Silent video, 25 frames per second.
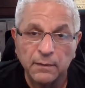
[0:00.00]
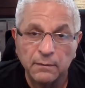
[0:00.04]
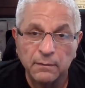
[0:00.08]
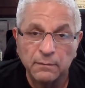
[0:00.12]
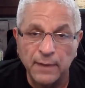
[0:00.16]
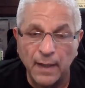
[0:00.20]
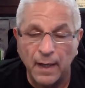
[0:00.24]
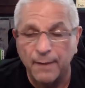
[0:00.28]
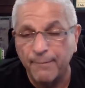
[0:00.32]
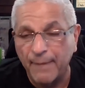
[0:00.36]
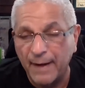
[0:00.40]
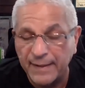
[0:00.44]

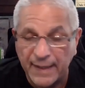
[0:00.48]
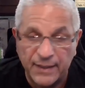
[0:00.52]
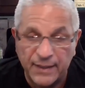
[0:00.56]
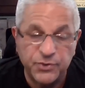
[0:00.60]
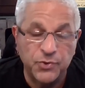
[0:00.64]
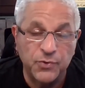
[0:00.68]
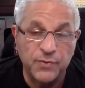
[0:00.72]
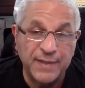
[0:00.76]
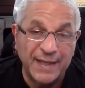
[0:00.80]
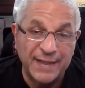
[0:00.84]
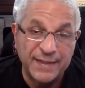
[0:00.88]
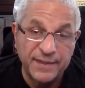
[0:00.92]
Now, I might not
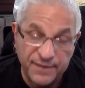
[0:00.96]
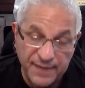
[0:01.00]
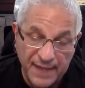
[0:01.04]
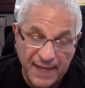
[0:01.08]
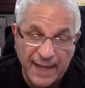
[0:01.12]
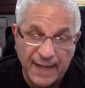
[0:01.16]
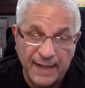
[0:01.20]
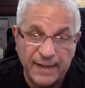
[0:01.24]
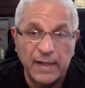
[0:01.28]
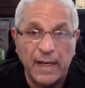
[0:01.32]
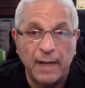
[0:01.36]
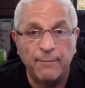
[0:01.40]
do that
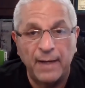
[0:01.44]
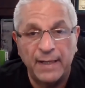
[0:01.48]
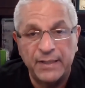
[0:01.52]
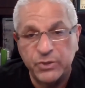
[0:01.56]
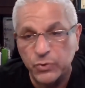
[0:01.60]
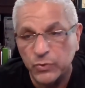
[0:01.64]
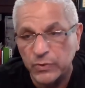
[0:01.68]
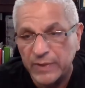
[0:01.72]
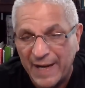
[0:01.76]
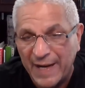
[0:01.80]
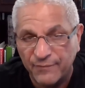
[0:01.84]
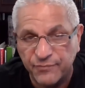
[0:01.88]
then. I might
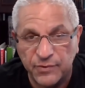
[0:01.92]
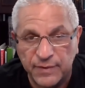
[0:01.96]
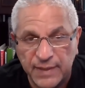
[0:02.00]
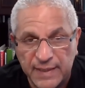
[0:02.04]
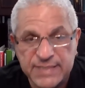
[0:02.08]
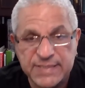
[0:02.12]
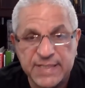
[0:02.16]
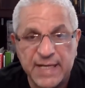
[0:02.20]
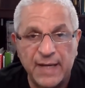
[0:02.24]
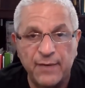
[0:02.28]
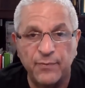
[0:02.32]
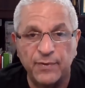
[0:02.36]
do it after they
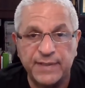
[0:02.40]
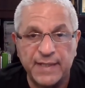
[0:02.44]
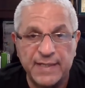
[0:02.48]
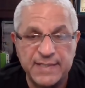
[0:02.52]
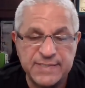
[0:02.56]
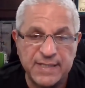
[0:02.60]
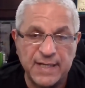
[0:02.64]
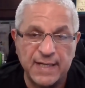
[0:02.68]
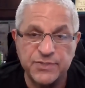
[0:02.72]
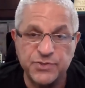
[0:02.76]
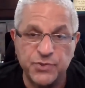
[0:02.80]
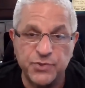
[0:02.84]
say what they
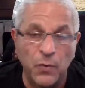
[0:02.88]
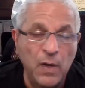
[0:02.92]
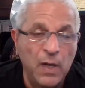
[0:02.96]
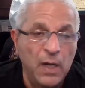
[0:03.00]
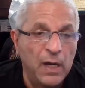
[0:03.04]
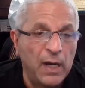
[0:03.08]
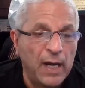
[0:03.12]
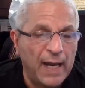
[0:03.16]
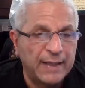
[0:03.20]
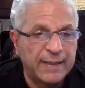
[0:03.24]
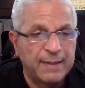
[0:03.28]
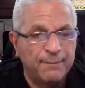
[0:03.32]
say. So
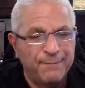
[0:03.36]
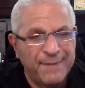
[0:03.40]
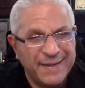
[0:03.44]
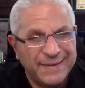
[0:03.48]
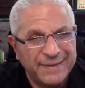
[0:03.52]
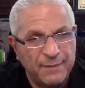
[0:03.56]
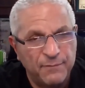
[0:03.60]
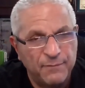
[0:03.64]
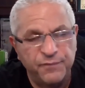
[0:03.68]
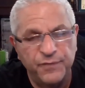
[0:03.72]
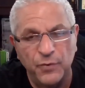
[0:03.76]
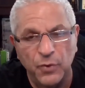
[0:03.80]
I can make
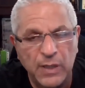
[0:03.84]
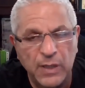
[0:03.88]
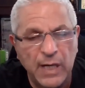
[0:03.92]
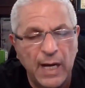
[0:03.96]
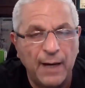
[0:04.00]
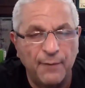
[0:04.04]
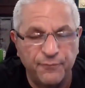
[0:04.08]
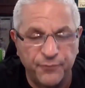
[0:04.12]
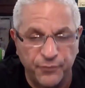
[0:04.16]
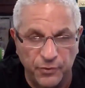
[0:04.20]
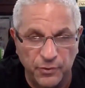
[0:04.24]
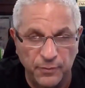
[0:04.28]
them feel
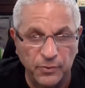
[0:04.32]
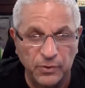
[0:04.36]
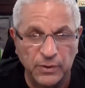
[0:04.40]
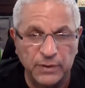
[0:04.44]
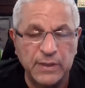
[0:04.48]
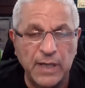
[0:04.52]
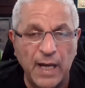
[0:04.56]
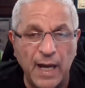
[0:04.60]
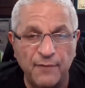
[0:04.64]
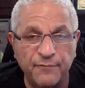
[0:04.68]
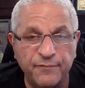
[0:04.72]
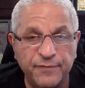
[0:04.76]
comfortable and
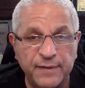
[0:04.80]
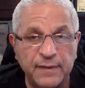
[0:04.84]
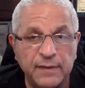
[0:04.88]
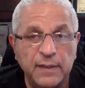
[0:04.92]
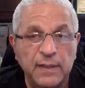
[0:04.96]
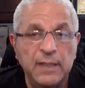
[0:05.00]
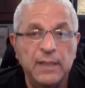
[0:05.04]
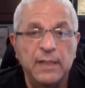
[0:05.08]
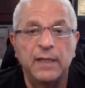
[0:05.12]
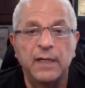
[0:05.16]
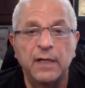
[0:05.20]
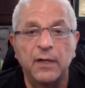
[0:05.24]
confident
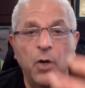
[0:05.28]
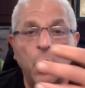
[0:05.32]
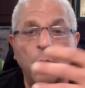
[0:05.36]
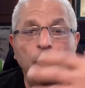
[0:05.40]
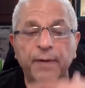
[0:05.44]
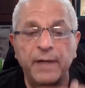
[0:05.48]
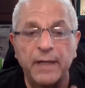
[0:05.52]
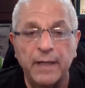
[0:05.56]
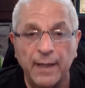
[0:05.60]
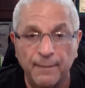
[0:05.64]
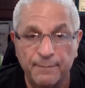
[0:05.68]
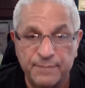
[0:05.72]
in
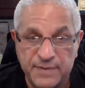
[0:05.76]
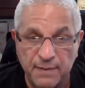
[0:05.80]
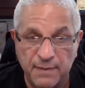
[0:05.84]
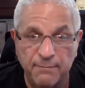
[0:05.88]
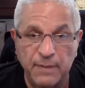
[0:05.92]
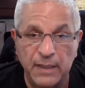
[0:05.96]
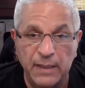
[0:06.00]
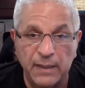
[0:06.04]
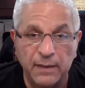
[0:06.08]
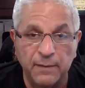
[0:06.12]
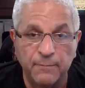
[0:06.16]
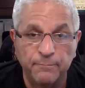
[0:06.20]
opening up to
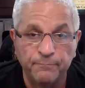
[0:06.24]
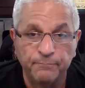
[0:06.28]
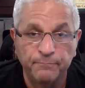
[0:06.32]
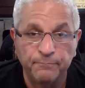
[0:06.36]
me